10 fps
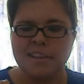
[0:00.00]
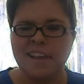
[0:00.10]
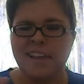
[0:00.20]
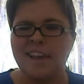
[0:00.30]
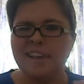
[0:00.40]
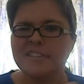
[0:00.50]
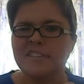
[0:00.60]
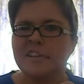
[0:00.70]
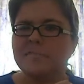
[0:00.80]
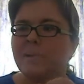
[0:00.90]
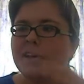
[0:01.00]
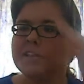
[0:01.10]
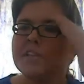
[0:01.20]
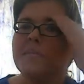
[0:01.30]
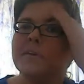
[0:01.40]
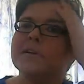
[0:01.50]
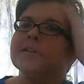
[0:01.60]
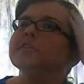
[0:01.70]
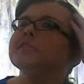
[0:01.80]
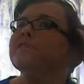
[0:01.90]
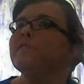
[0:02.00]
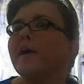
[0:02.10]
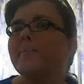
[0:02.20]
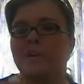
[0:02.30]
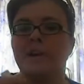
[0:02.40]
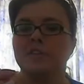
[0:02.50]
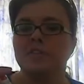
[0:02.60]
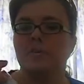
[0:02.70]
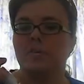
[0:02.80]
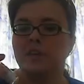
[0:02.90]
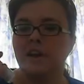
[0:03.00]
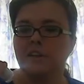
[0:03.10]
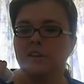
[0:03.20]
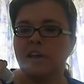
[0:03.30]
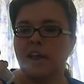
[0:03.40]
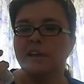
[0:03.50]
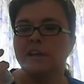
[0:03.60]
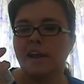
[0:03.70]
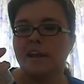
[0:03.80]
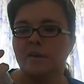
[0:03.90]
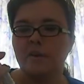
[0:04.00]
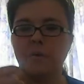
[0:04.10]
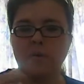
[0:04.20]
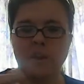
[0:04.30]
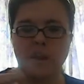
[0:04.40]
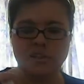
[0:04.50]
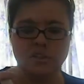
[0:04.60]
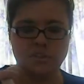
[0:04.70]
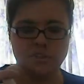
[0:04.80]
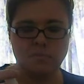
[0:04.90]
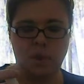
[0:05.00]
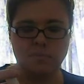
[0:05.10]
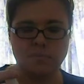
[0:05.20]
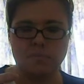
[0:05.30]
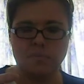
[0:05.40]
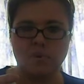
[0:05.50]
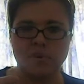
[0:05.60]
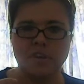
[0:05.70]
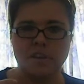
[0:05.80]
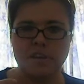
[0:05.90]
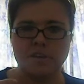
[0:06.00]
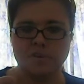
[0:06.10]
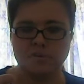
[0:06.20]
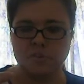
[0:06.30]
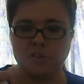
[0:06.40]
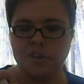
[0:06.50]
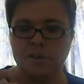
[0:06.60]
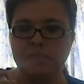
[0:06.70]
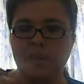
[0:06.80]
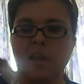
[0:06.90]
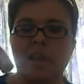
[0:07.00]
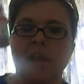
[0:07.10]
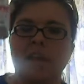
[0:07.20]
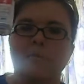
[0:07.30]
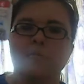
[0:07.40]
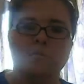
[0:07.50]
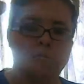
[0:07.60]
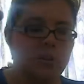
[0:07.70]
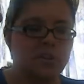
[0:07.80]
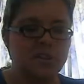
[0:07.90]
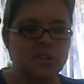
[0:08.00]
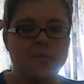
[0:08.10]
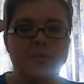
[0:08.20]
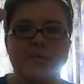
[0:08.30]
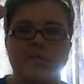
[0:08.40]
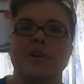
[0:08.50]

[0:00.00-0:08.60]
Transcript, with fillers: yeah, it's it basically what it is. It's a fiberglass coat that uh, nylon coat that actually supports your nail structure. Now, because that's a bit